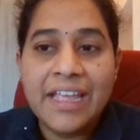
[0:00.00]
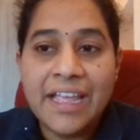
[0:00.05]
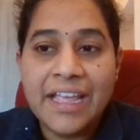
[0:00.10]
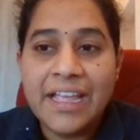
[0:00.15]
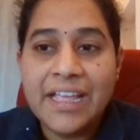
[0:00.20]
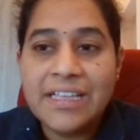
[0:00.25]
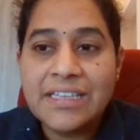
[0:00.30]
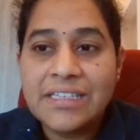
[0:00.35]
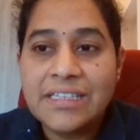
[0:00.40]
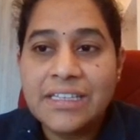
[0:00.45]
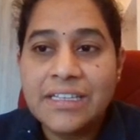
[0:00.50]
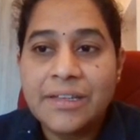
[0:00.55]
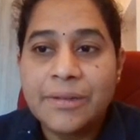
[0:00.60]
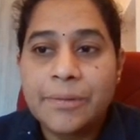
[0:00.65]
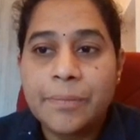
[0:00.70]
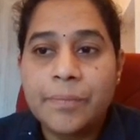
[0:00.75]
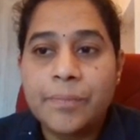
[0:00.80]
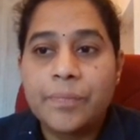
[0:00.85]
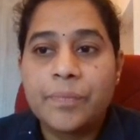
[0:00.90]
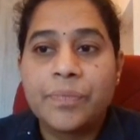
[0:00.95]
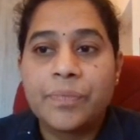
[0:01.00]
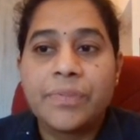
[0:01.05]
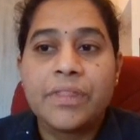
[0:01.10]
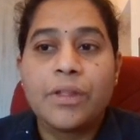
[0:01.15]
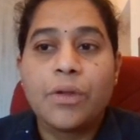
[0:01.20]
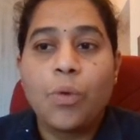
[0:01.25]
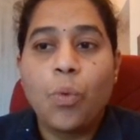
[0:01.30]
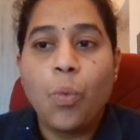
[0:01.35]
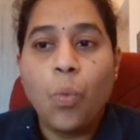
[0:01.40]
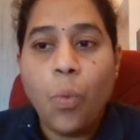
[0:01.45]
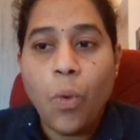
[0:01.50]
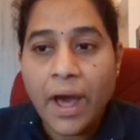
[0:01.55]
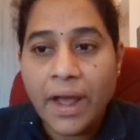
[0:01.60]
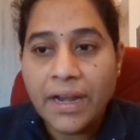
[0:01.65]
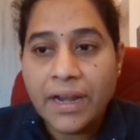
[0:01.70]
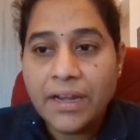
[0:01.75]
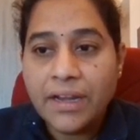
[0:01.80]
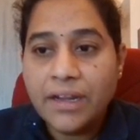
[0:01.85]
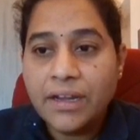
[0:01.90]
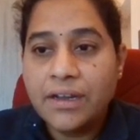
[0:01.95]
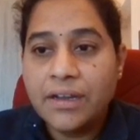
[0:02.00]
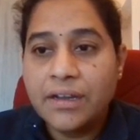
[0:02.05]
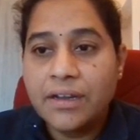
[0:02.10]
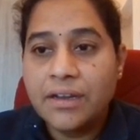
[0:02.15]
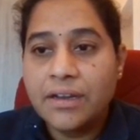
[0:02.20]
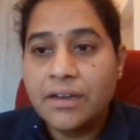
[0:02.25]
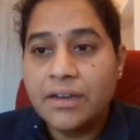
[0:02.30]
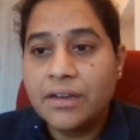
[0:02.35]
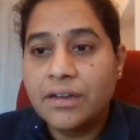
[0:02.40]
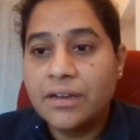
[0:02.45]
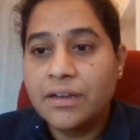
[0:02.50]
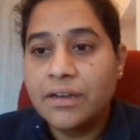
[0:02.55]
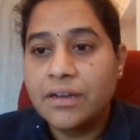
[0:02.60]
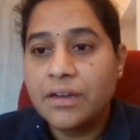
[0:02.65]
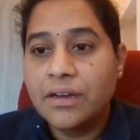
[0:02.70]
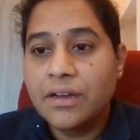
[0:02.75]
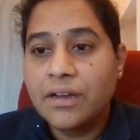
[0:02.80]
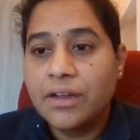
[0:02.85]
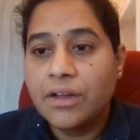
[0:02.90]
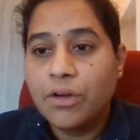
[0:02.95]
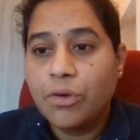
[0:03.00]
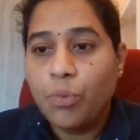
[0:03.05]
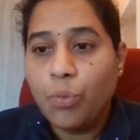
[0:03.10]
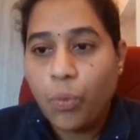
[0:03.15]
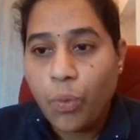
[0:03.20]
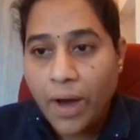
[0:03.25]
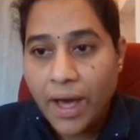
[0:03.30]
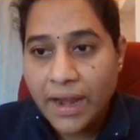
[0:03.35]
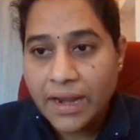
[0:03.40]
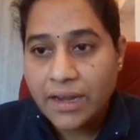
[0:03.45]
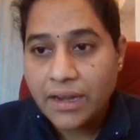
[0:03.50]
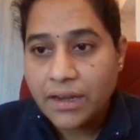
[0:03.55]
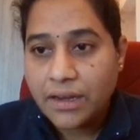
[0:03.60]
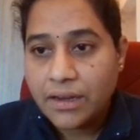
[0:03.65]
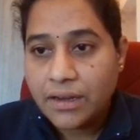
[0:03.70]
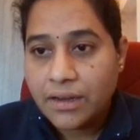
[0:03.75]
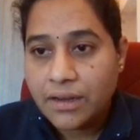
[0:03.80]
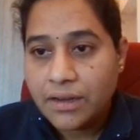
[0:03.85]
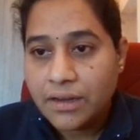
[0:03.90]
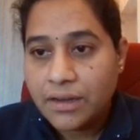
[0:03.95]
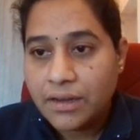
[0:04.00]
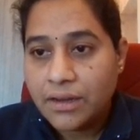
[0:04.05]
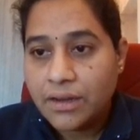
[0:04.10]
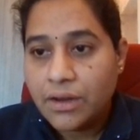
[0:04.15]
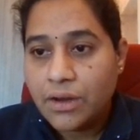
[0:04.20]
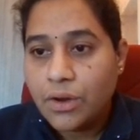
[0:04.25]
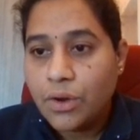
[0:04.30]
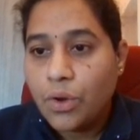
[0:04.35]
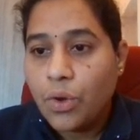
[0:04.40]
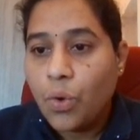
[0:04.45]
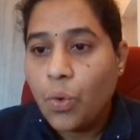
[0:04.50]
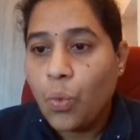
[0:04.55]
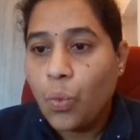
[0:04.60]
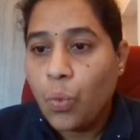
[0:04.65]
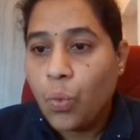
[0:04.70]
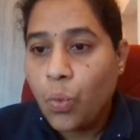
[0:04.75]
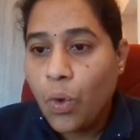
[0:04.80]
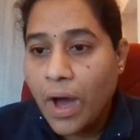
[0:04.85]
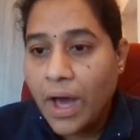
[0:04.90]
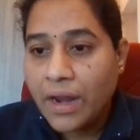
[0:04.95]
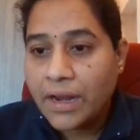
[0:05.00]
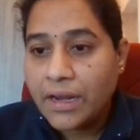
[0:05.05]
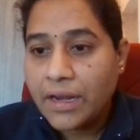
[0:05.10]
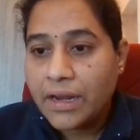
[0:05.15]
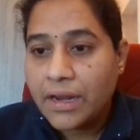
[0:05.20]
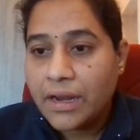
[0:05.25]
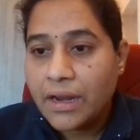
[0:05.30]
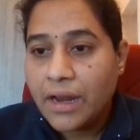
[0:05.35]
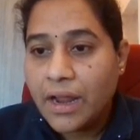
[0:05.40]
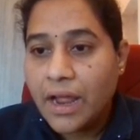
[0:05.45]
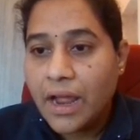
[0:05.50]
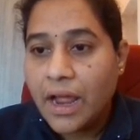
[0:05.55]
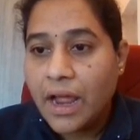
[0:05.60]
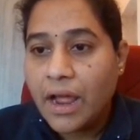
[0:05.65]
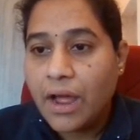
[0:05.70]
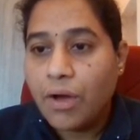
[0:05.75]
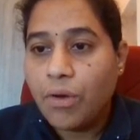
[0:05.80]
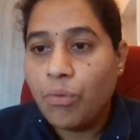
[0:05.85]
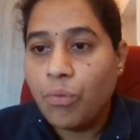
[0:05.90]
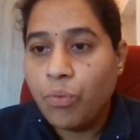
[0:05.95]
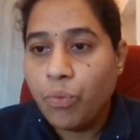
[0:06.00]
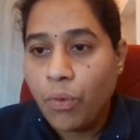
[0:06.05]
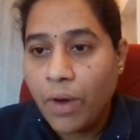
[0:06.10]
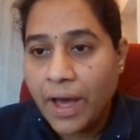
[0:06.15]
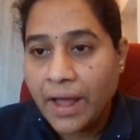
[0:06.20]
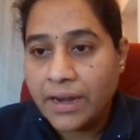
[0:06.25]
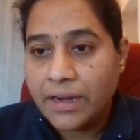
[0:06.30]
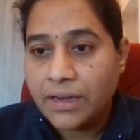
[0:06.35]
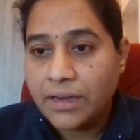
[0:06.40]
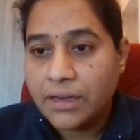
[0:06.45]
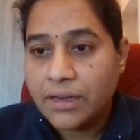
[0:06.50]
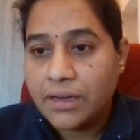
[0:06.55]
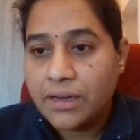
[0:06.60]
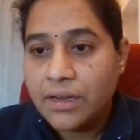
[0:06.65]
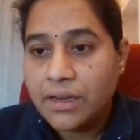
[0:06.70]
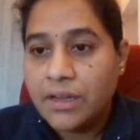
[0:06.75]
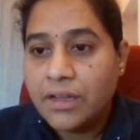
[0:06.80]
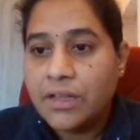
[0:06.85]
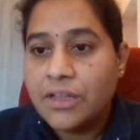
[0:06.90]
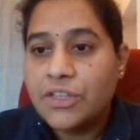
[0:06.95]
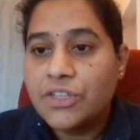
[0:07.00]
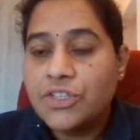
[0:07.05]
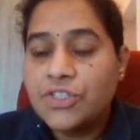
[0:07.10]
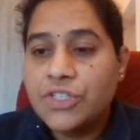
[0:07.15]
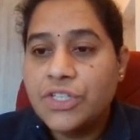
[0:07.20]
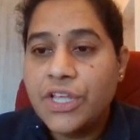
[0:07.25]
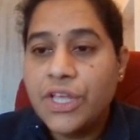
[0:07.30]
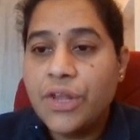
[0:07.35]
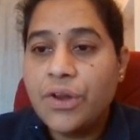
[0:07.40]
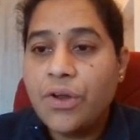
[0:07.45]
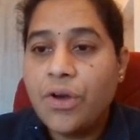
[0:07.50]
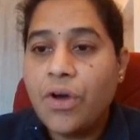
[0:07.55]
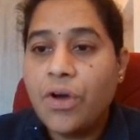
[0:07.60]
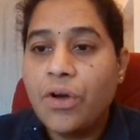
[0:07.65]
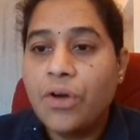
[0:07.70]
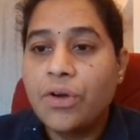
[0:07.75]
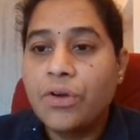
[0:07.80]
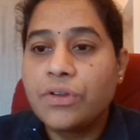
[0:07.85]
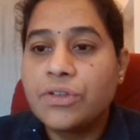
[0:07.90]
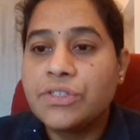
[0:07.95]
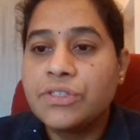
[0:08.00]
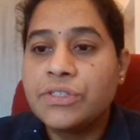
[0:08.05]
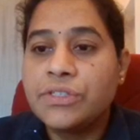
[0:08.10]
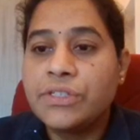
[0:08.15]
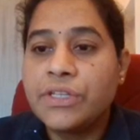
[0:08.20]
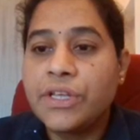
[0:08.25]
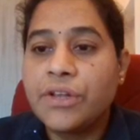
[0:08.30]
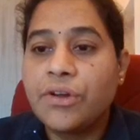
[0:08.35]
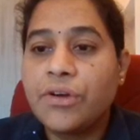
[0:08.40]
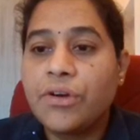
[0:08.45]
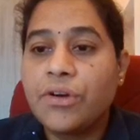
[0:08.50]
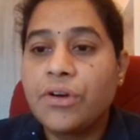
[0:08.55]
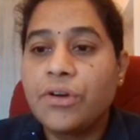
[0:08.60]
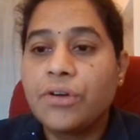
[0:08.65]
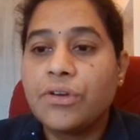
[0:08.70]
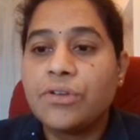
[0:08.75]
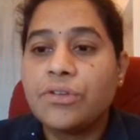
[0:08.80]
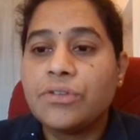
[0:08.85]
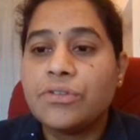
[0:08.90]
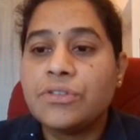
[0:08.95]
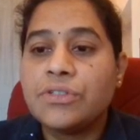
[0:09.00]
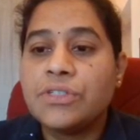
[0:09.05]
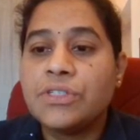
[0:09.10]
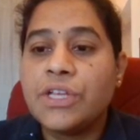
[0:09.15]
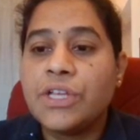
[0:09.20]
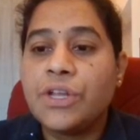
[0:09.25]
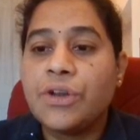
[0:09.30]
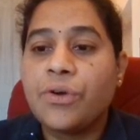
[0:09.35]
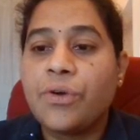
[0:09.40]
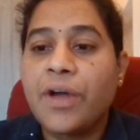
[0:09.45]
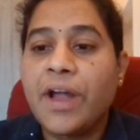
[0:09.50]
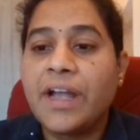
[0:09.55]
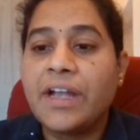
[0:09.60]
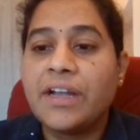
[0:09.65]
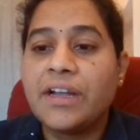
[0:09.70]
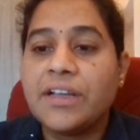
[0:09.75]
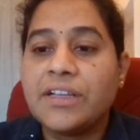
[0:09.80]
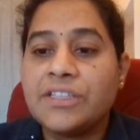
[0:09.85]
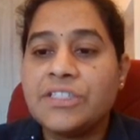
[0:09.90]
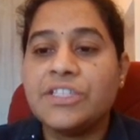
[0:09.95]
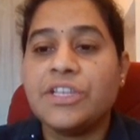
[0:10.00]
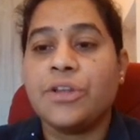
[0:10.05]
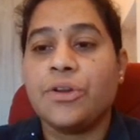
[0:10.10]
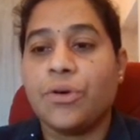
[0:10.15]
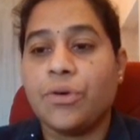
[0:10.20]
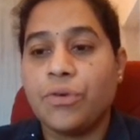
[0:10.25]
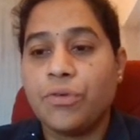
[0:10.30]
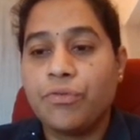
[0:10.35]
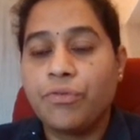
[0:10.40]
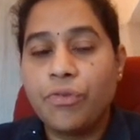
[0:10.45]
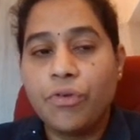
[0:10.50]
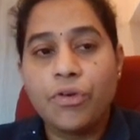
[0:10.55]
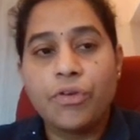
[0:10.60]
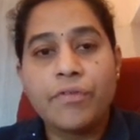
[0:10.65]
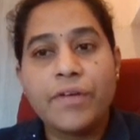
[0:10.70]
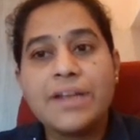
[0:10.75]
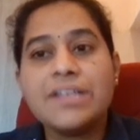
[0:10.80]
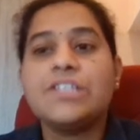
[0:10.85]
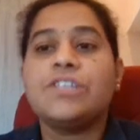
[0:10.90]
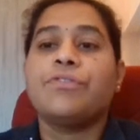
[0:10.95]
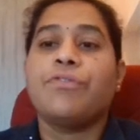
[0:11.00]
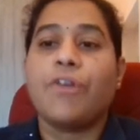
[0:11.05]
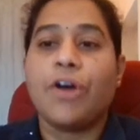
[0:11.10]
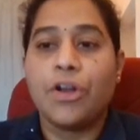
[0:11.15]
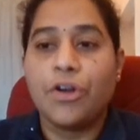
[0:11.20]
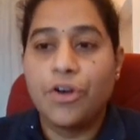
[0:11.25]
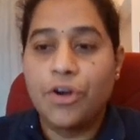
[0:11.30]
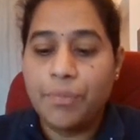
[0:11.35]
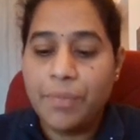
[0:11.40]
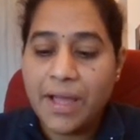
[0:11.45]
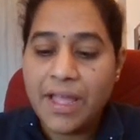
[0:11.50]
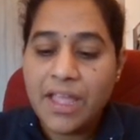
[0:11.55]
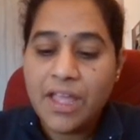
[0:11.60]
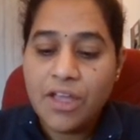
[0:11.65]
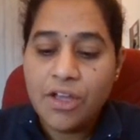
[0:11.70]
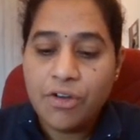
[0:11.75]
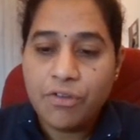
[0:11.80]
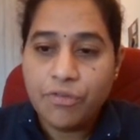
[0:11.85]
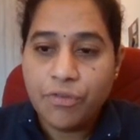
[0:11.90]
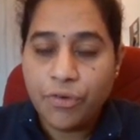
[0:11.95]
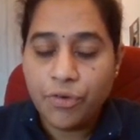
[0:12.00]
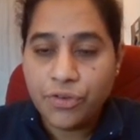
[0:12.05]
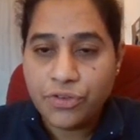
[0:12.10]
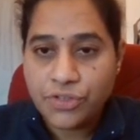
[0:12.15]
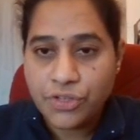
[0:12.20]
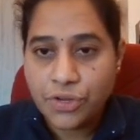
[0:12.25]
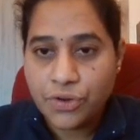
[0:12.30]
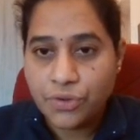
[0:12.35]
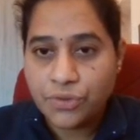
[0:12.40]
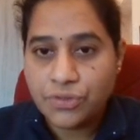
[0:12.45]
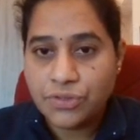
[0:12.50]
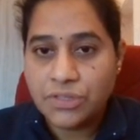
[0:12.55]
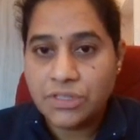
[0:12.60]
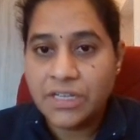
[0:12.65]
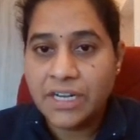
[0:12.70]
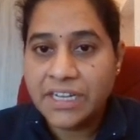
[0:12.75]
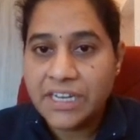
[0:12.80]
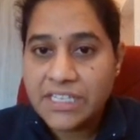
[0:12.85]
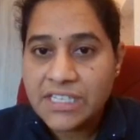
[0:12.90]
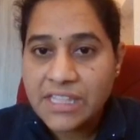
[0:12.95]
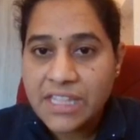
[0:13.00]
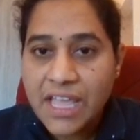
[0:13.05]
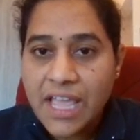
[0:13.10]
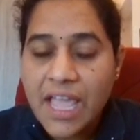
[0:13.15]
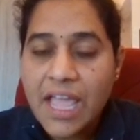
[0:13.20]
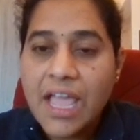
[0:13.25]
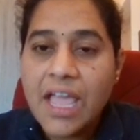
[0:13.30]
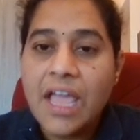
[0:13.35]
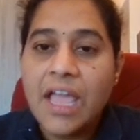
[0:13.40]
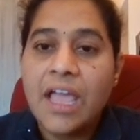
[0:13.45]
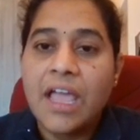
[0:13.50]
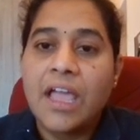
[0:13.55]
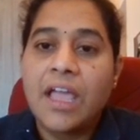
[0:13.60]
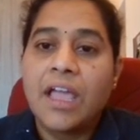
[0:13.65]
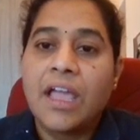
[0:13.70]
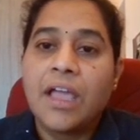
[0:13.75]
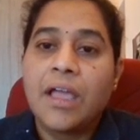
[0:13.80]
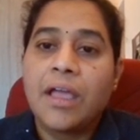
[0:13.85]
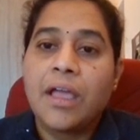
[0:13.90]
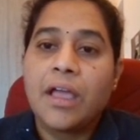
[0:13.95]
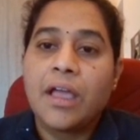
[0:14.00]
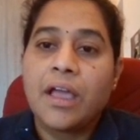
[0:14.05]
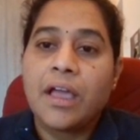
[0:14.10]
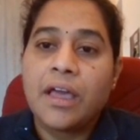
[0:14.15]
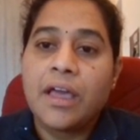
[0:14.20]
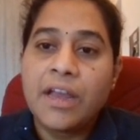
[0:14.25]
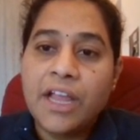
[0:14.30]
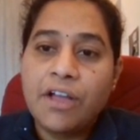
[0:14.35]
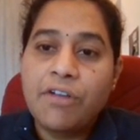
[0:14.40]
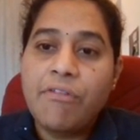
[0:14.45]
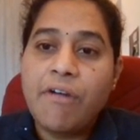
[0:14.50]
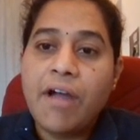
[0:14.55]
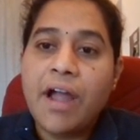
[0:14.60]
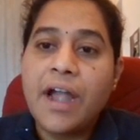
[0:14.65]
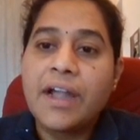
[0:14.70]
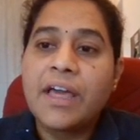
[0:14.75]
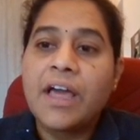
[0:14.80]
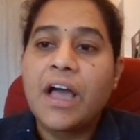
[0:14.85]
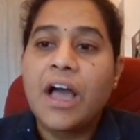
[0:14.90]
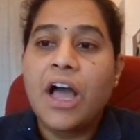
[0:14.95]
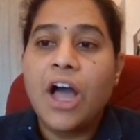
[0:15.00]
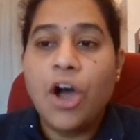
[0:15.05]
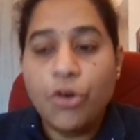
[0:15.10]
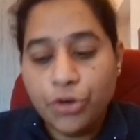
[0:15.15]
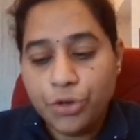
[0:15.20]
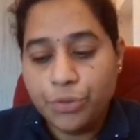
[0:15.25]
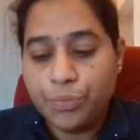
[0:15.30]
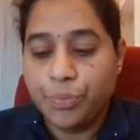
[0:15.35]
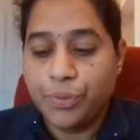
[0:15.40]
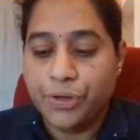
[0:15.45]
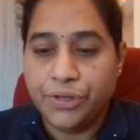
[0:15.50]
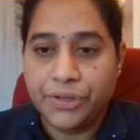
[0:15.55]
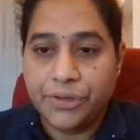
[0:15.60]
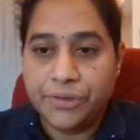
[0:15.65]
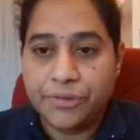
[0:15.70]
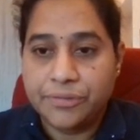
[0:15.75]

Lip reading: is 1, 1, 1, 1, 0, 0, 0 and 0. 4 ones followed by 4 zeros. That is the required output.